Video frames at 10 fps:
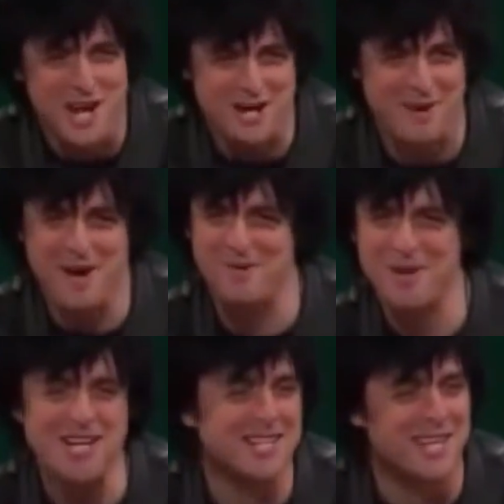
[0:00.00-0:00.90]
We're talking
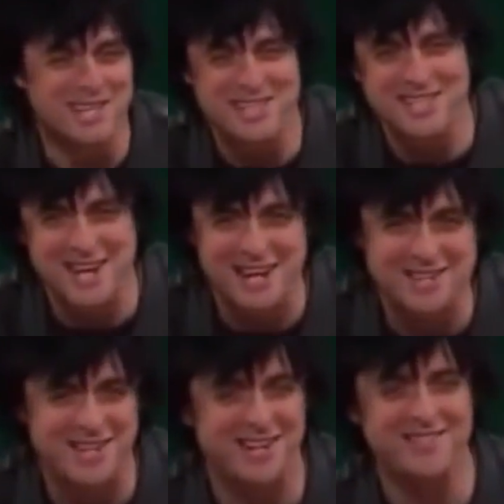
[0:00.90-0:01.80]
about weed like the
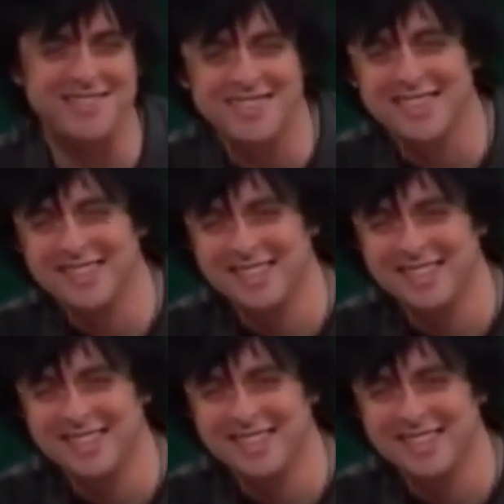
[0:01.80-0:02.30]
entire time.